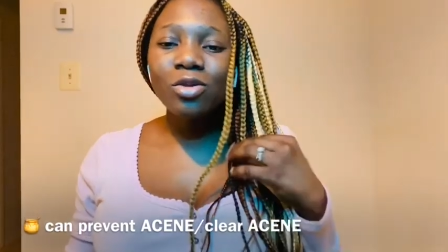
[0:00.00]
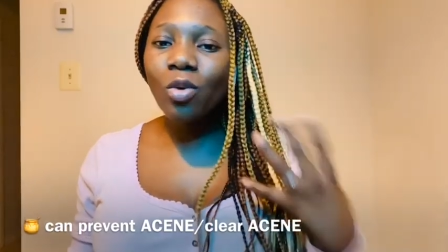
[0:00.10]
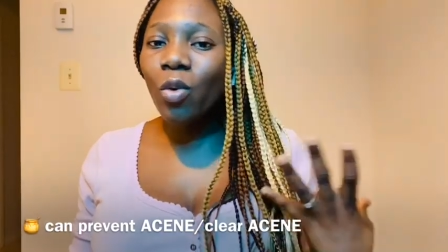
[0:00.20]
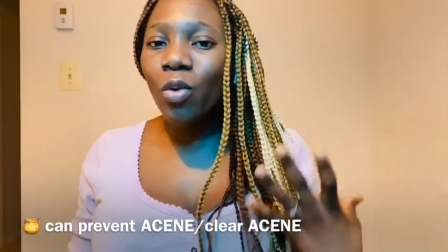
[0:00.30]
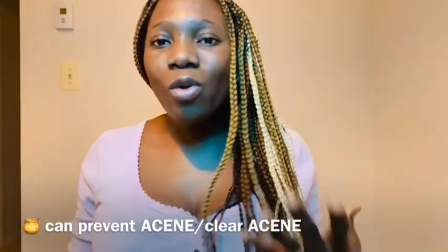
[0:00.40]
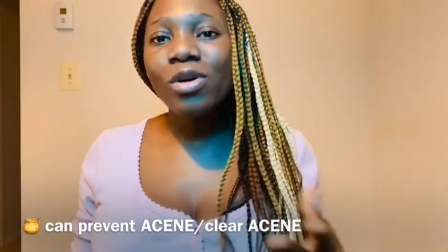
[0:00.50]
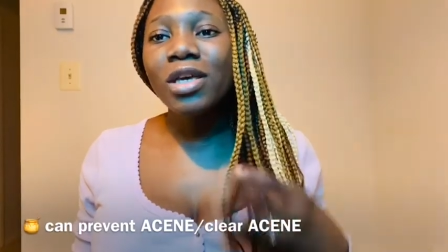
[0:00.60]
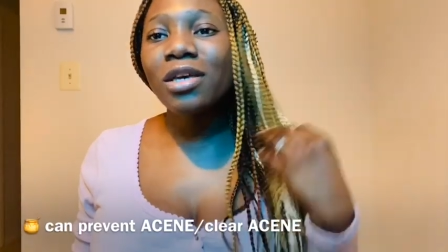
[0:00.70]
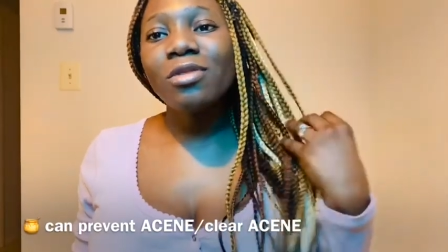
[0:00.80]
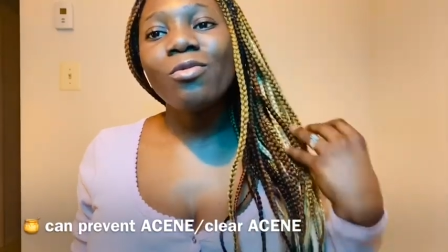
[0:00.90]
go wrong
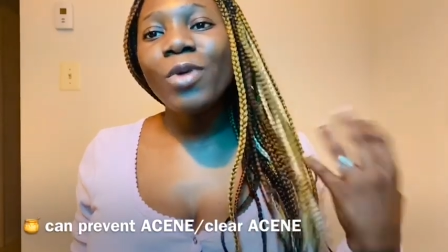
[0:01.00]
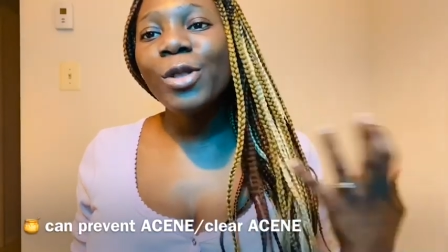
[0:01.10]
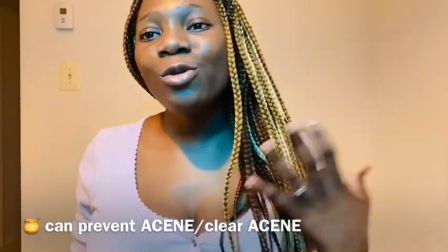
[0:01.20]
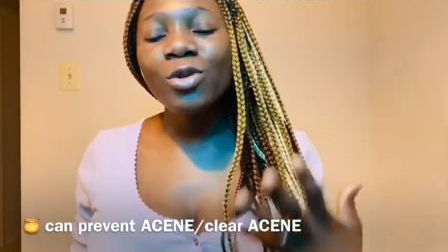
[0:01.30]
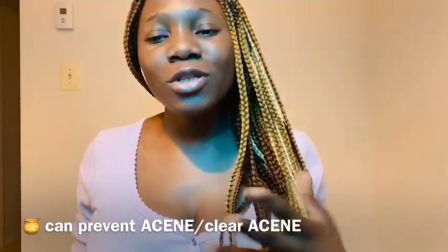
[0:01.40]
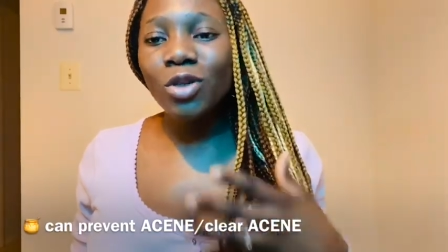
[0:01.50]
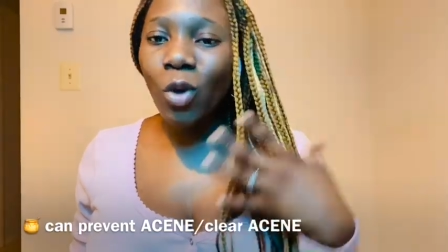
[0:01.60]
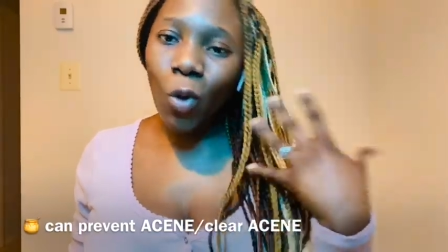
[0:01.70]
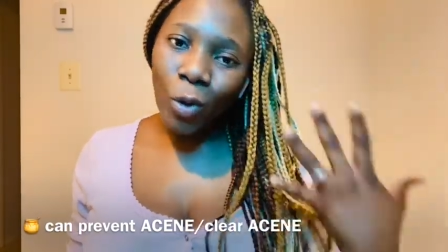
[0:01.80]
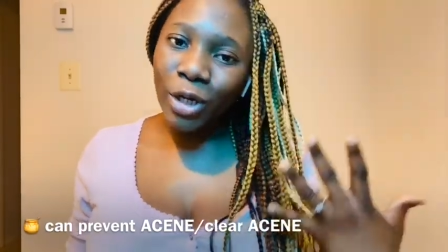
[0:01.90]
when using
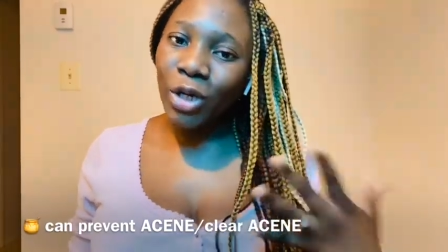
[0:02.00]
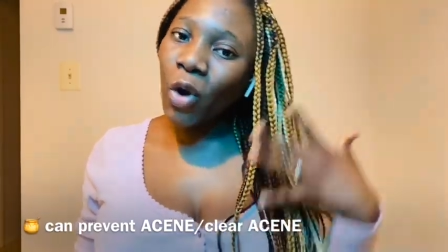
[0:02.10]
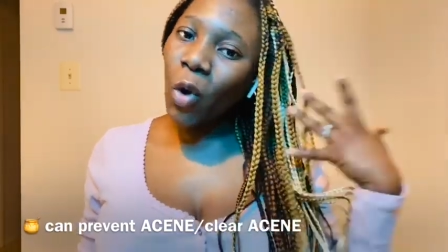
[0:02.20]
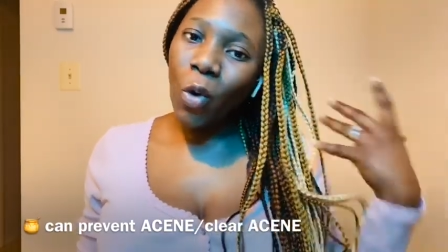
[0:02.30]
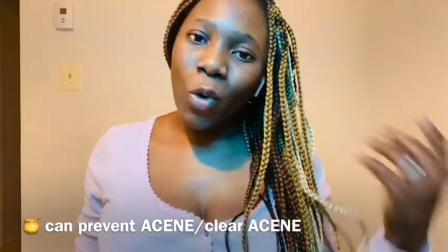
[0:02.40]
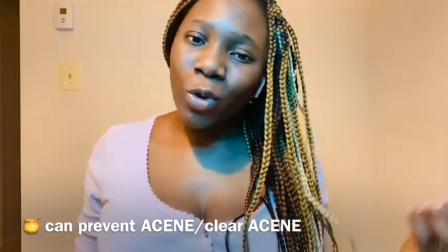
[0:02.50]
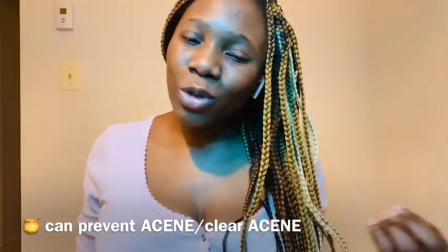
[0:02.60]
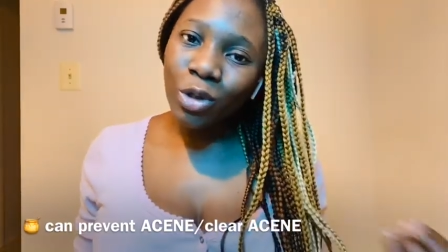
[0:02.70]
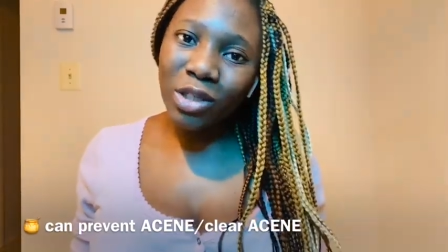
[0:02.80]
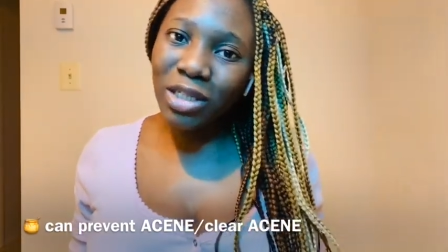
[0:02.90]
honey on
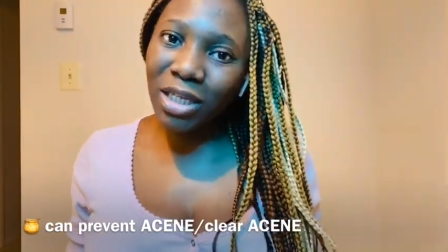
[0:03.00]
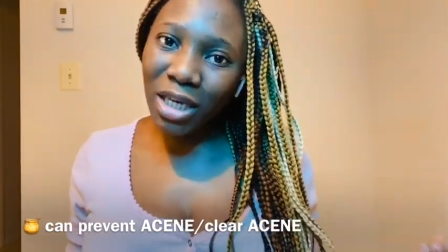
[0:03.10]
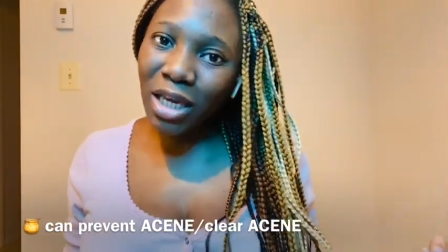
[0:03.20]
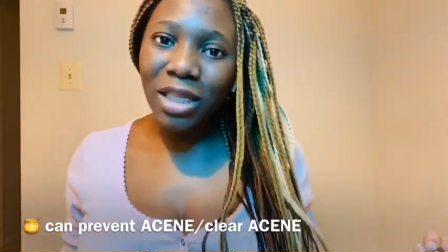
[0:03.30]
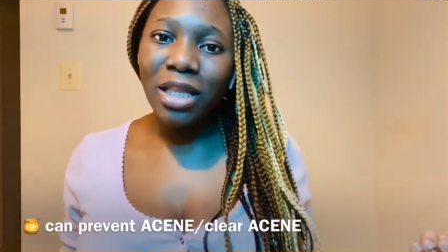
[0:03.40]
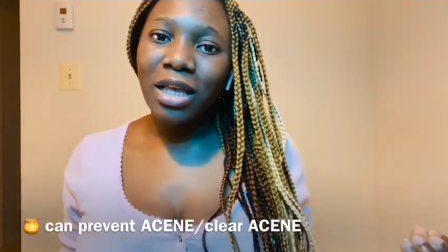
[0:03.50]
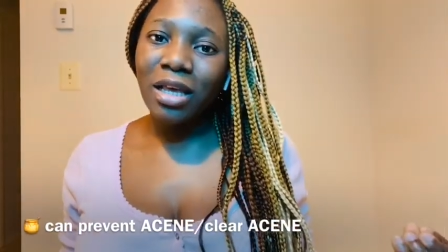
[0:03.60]
your skin.